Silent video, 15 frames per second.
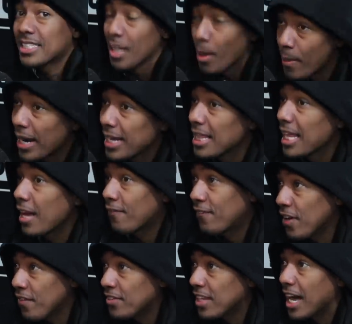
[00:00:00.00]
somebody like
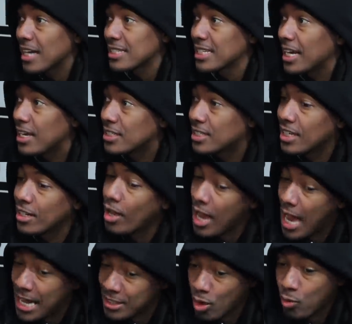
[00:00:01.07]
50, I say as a
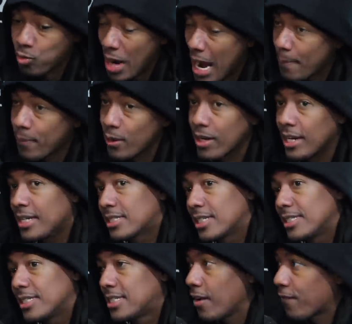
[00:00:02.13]
as a rapper is a
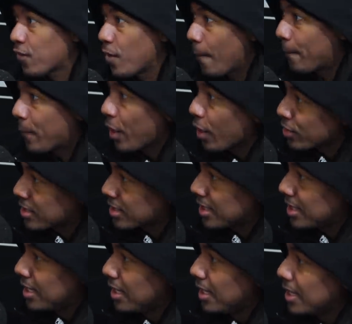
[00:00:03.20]
different person
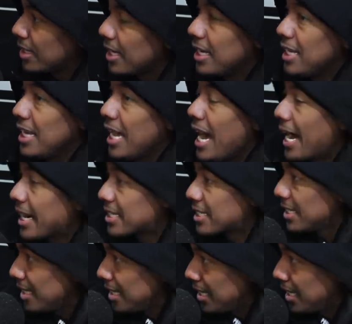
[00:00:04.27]
mm-hmm. than he
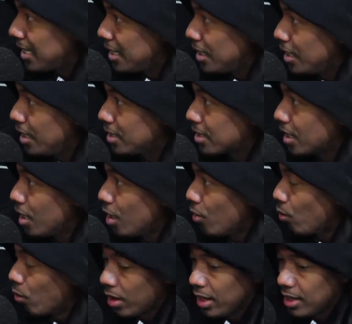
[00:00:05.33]
actually is mm-hmm.
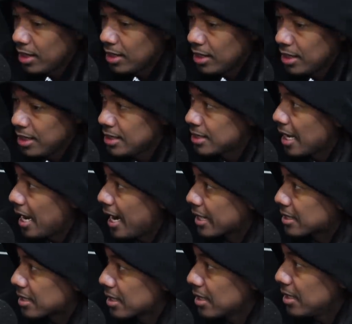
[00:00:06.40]
when he's
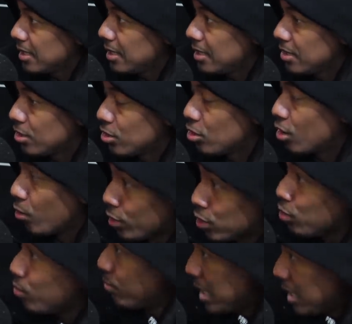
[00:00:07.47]
actually you know when
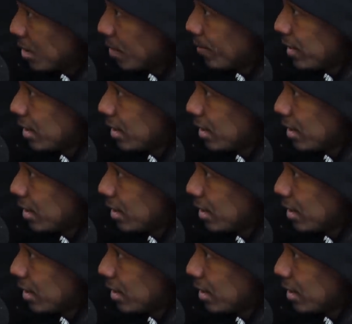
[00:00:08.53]
you mm-hmm. meet him.